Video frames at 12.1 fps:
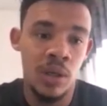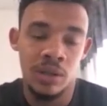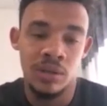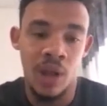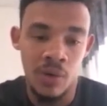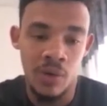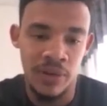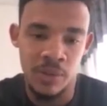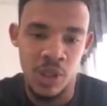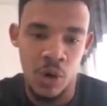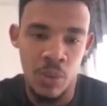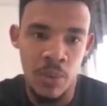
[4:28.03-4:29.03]
down from
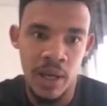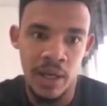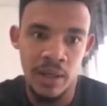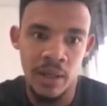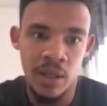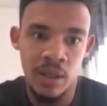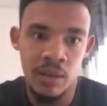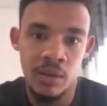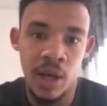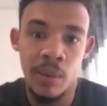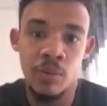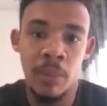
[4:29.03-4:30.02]
Joburg and he
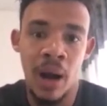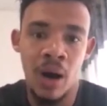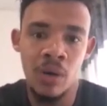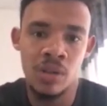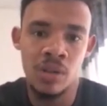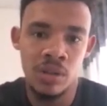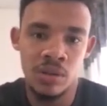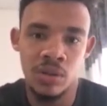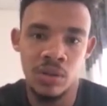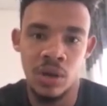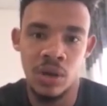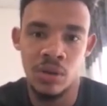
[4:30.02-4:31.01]
came to my house,
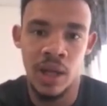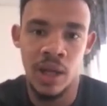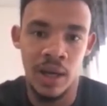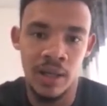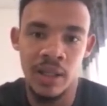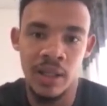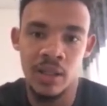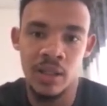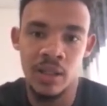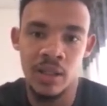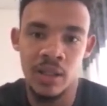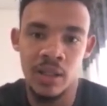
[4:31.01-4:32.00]
you know, directly to
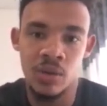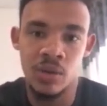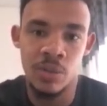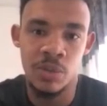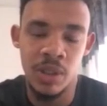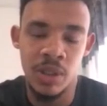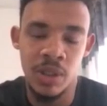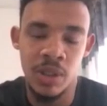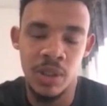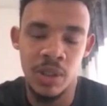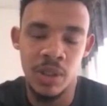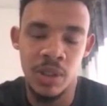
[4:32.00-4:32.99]
speak to my parents.
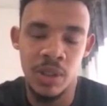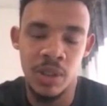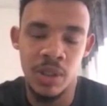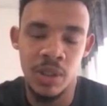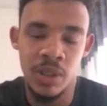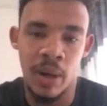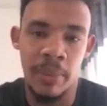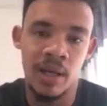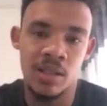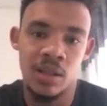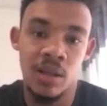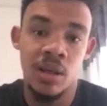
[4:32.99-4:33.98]
You
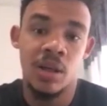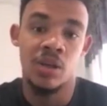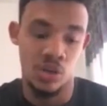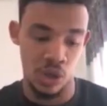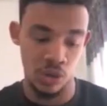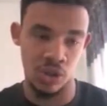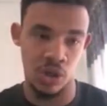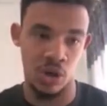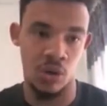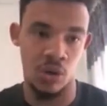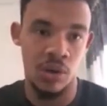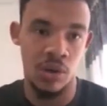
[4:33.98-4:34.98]
know, so
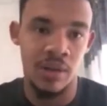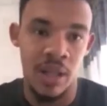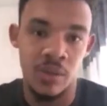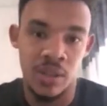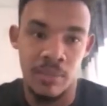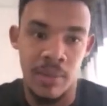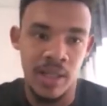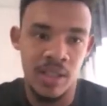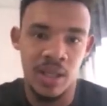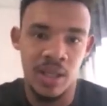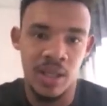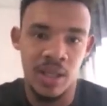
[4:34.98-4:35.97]
that was amazing and that
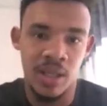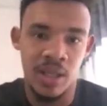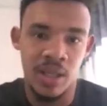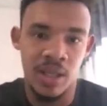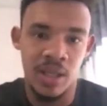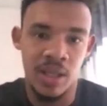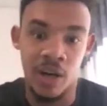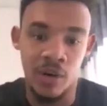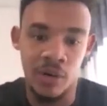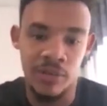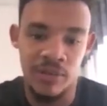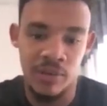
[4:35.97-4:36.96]
was something unheard
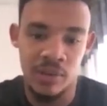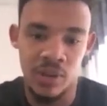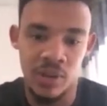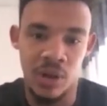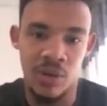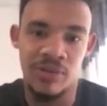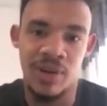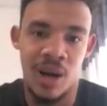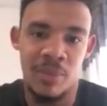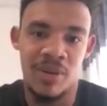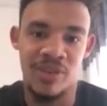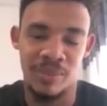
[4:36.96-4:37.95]
of, you know,
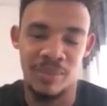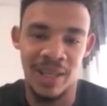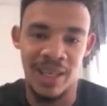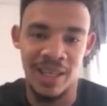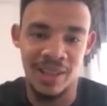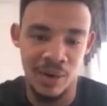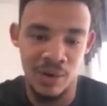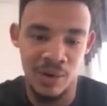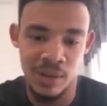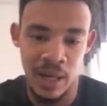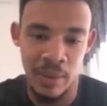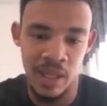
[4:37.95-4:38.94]
coming from the ghetto
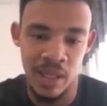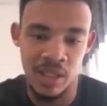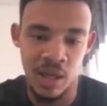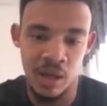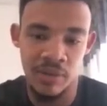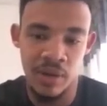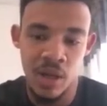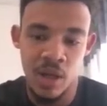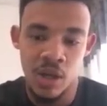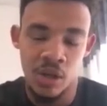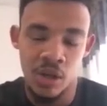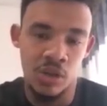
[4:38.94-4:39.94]
like myself,
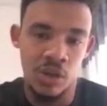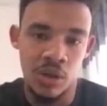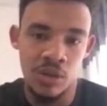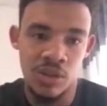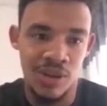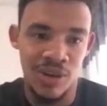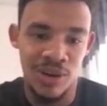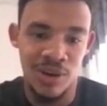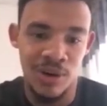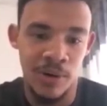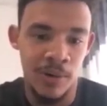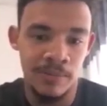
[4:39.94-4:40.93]
you know,
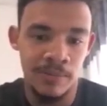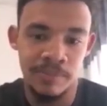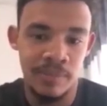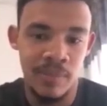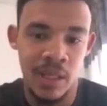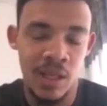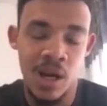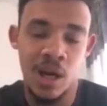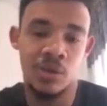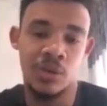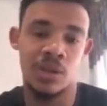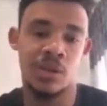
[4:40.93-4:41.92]
so yeah.
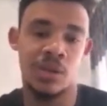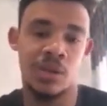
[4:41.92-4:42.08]
so